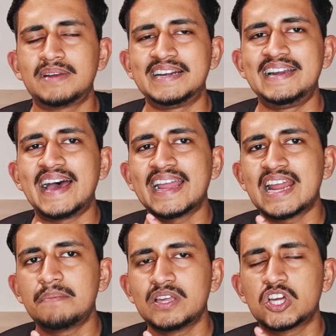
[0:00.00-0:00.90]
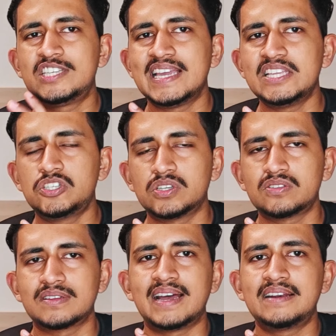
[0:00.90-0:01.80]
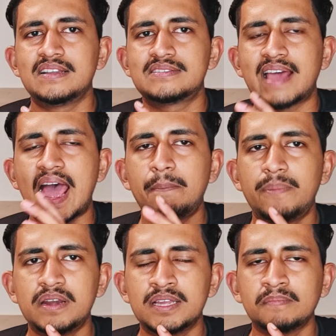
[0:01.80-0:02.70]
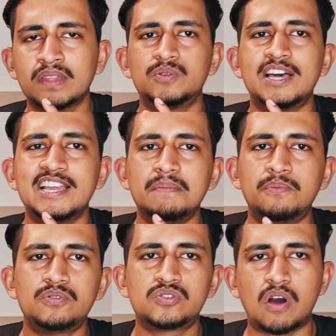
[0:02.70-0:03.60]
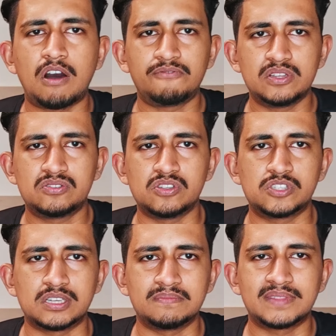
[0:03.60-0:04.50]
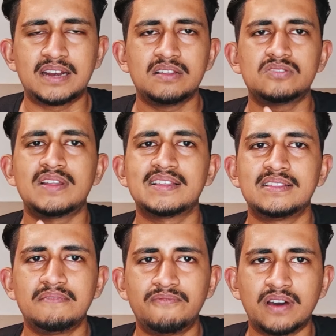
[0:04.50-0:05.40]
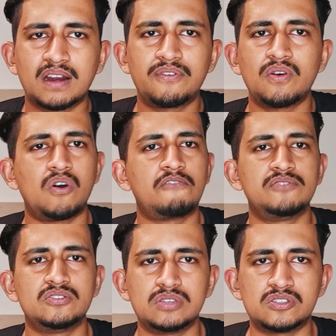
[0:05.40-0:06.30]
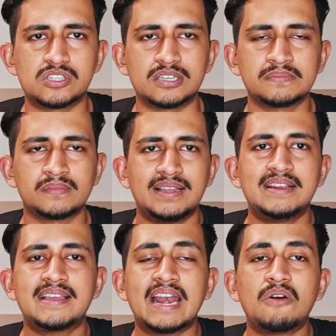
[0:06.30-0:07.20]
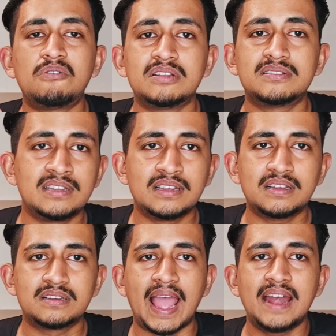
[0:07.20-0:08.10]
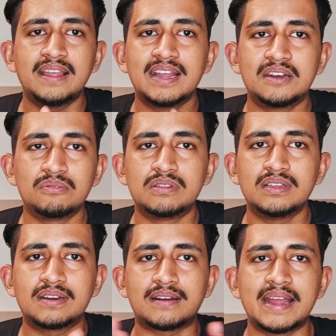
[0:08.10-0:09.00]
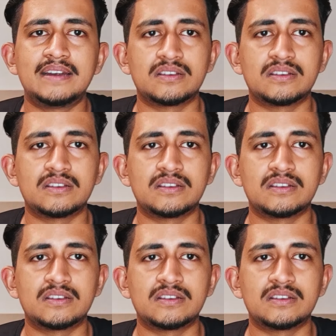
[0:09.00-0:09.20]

dynamic changes that is happening to the inputs of this system, that is like the workflow of this system, it cannot think and get to the right